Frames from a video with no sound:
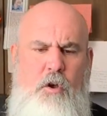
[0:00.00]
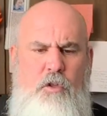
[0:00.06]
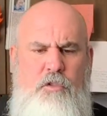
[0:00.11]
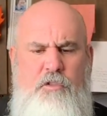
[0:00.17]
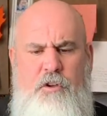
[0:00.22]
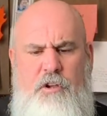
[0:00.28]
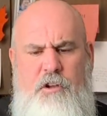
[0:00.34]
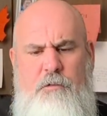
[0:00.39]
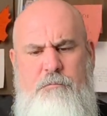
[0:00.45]

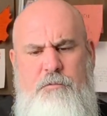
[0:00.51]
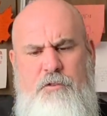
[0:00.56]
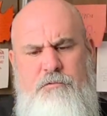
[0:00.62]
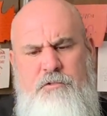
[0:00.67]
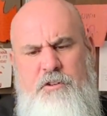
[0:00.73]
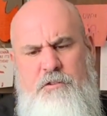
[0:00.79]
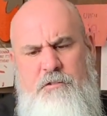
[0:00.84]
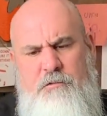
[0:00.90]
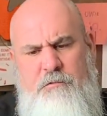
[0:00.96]
The
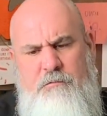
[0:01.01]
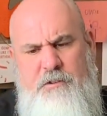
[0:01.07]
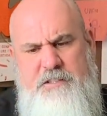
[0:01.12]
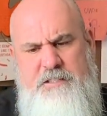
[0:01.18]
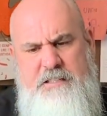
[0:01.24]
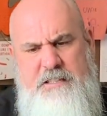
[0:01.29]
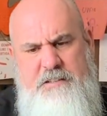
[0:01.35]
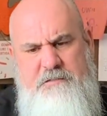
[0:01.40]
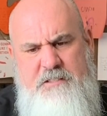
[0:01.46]
communion we
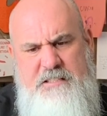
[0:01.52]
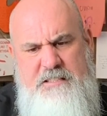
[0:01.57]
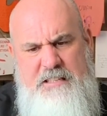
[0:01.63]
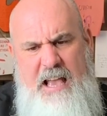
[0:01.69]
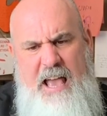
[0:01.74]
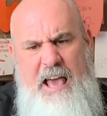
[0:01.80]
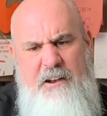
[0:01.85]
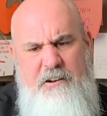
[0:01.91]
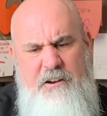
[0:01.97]
received
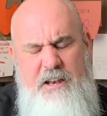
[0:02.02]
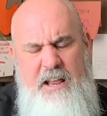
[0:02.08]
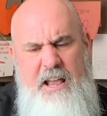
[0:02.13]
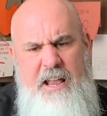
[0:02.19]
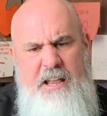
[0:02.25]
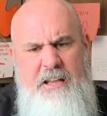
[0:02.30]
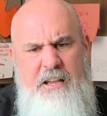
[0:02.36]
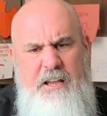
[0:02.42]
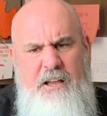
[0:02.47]

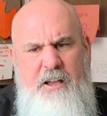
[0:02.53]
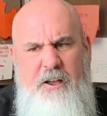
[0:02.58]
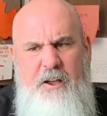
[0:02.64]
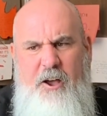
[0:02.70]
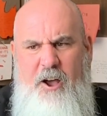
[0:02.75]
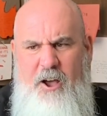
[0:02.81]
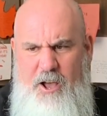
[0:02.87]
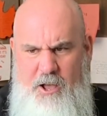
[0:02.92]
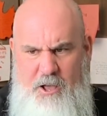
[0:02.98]
Saturday
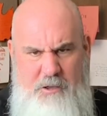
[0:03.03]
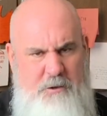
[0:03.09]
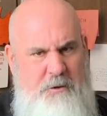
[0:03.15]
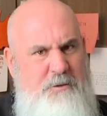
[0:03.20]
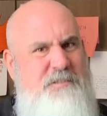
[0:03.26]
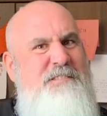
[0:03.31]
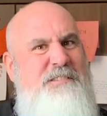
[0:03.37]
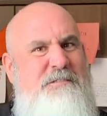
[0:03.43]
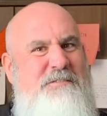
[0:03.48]
uh,
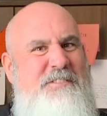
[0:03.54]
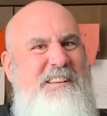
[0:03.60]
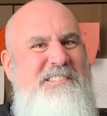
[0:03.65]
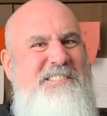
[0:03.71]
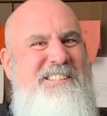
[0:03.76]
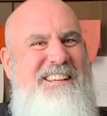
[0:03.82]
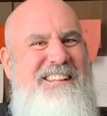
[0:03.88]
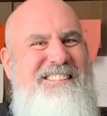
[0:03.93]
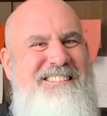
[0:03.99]
is
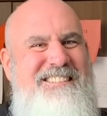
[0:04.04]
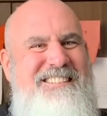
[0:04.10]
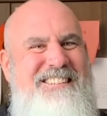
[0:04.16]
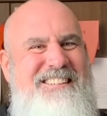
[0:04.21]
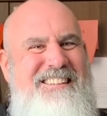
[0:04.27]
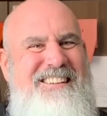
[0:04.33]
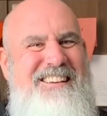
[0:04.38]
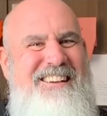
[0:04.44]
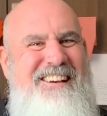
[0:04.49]
sufficient.
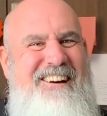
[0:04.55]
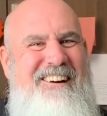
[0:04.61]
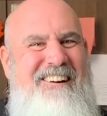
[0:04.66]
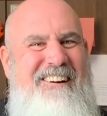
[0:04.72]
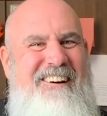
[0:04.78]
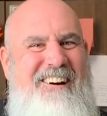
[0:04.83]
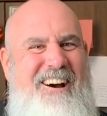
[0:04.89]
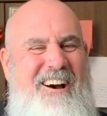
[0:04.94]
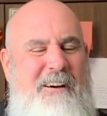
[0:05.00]

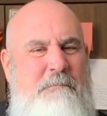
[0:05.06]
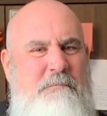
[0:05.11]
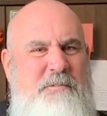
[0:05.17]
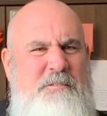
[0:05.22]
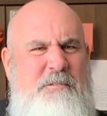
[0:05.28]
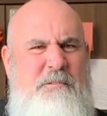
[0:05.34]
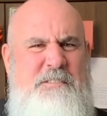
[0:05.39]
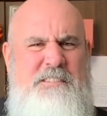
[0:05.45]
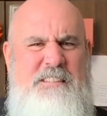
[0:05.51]
Um,
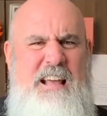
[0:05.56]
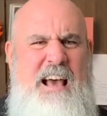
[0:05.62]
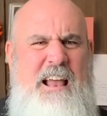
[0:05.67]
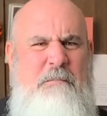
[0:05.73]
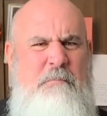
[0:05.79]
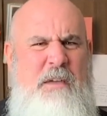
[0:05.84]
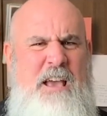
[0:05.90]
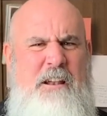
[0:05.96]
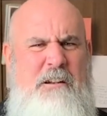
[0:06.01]
so it's not a
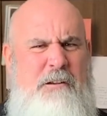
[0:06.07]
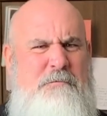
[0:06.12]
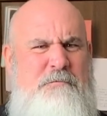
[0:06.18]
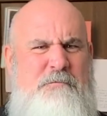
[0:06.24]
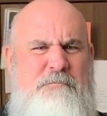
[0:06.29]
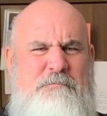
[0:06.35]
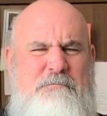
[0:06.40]
matter of